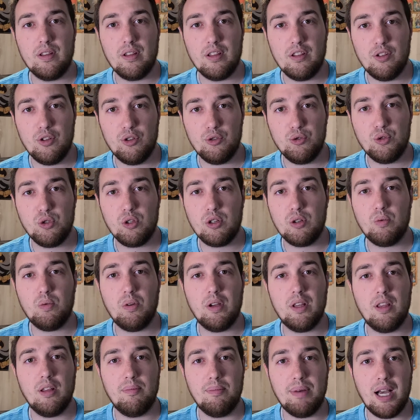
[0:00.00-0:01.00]
those are
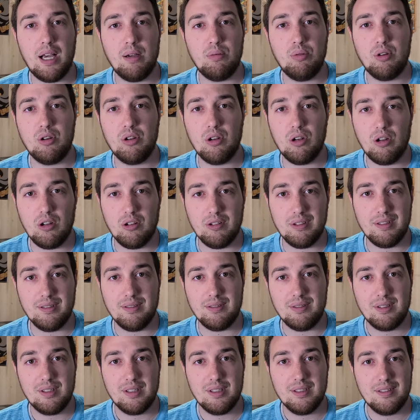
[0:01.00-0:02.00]
what the Bible
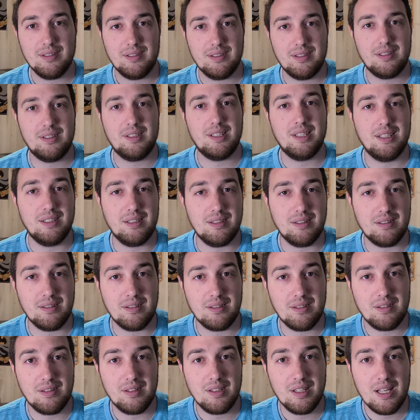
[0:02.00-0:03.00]
calls
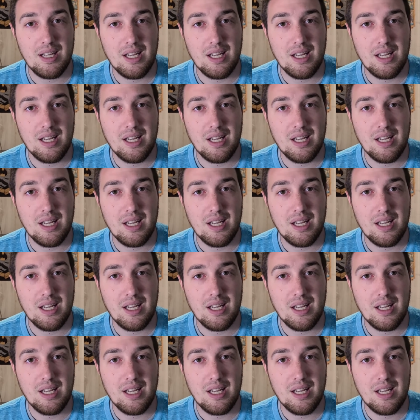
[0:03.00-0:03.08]
sins.